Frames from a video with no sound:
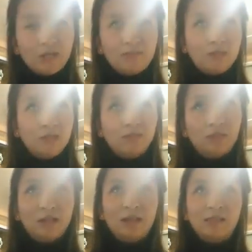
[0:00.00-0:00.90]
triggered me to
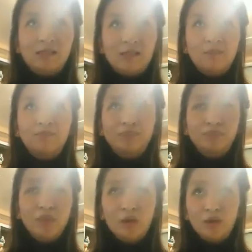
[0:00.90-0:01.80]
realise that,
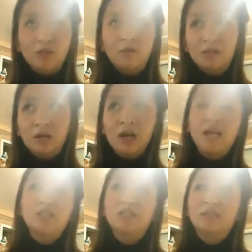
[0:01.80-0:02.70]
hold on,
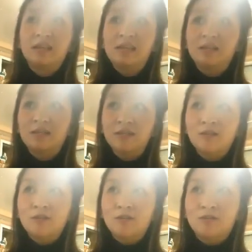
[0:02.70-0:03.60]
I actually need
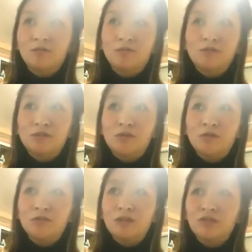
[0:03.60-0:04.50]
to also
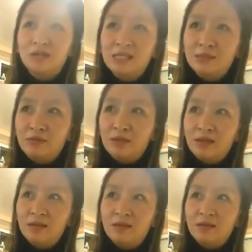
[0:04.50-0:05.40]
address some of
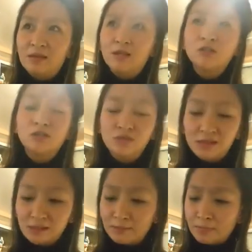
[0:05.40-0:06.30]
the
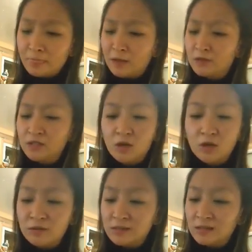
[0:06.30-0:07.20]
issues,
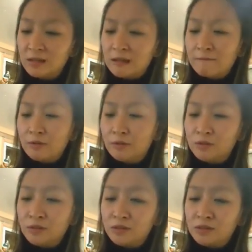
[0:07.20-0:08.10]
concerns, but
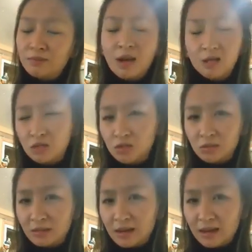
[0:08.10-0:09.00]
also some past
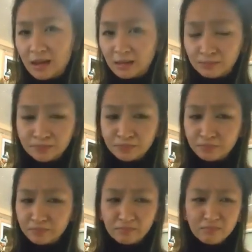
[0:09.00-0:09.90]
trauma that I had
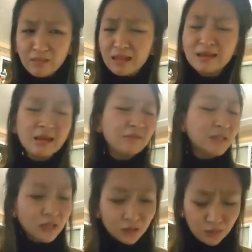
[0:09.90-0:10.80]

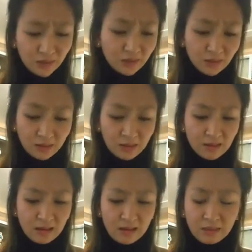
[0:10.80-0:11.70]
never dealt with
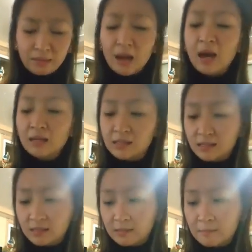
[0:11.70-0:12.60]
in the
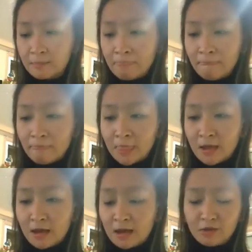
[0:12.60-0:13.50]
past.
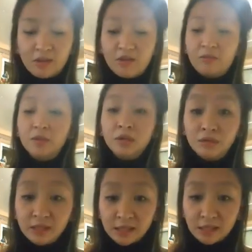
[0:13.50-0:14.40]
I could think of a
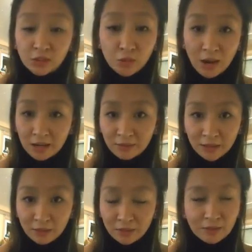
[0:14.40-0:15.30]
million reasons as to why I
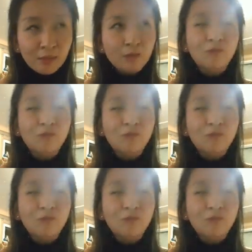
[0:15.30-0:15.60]
never dealt with them,